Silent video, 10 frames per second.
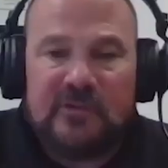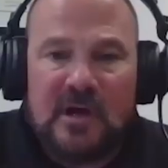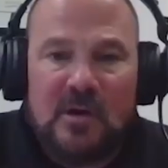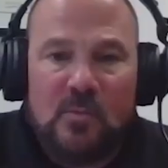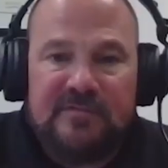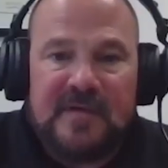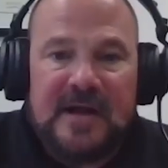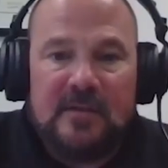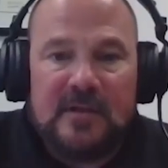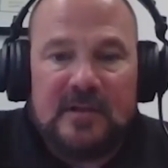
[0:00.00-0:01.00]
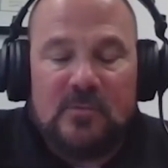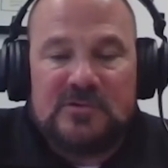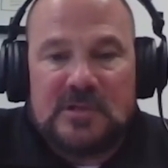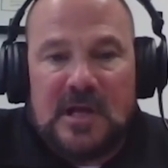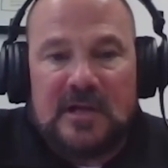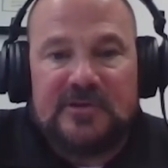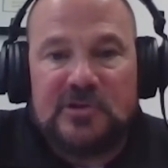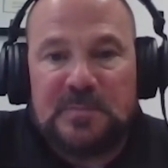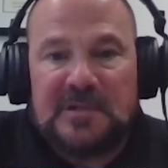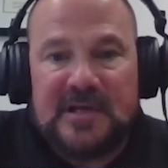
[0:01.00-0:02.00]
Uh, we found that there was a lot of
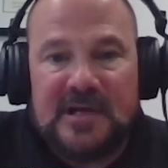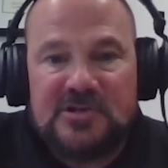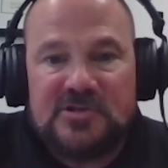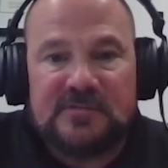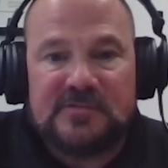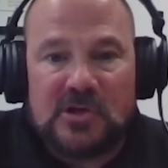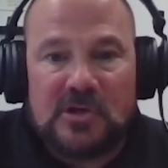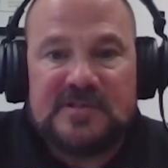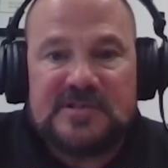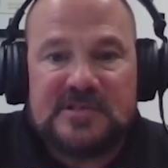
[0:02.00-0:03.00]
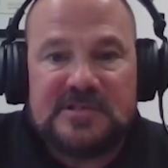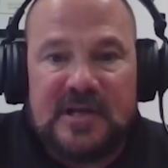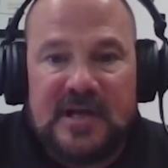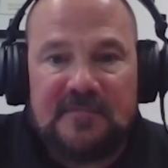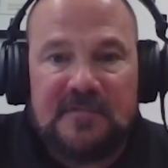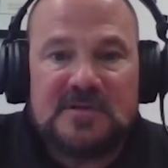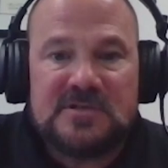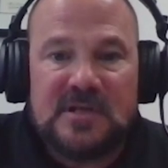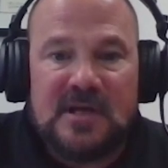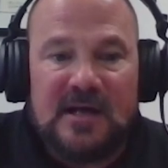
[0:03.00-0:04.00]
duplication of services and
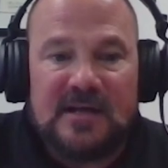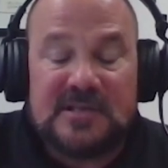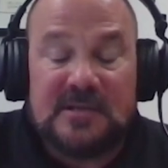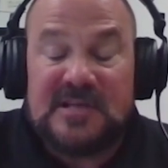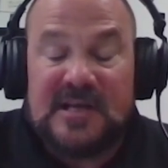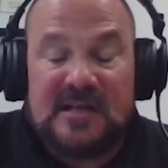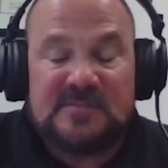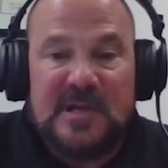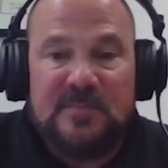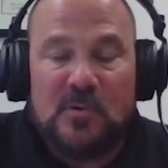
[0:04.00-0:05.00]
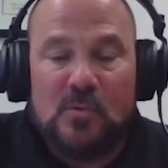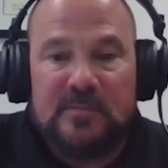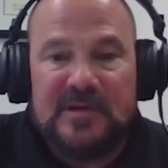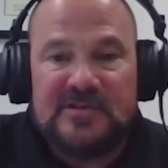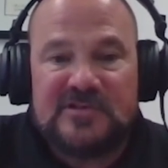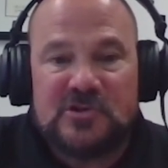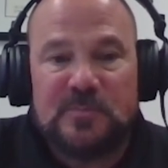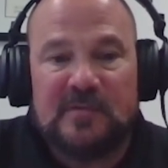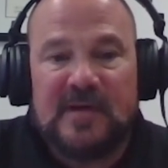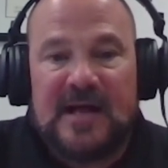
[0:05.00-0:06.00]
efforts. Uh, sometimes people would be
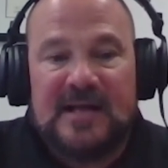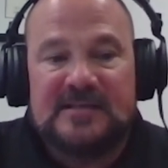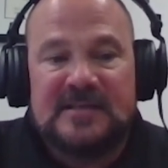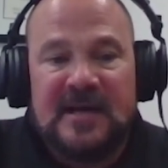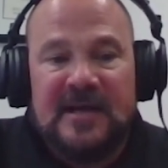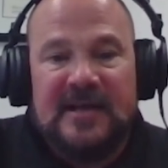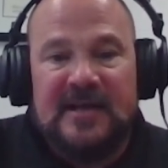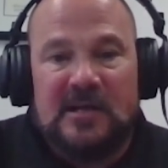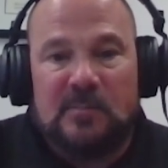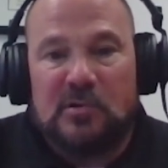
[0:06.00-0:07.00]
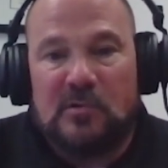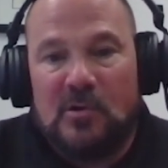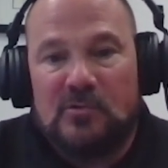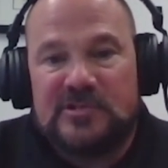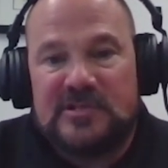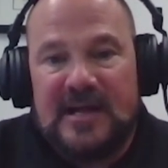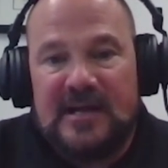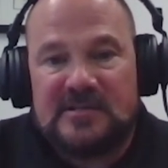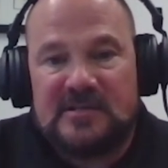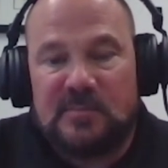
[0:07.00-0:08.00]
supervised in a parole
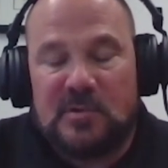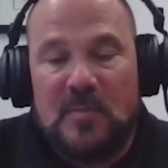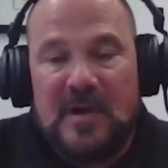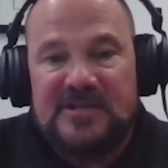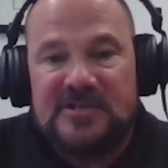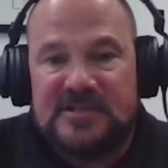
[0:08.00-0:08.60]
status and a probation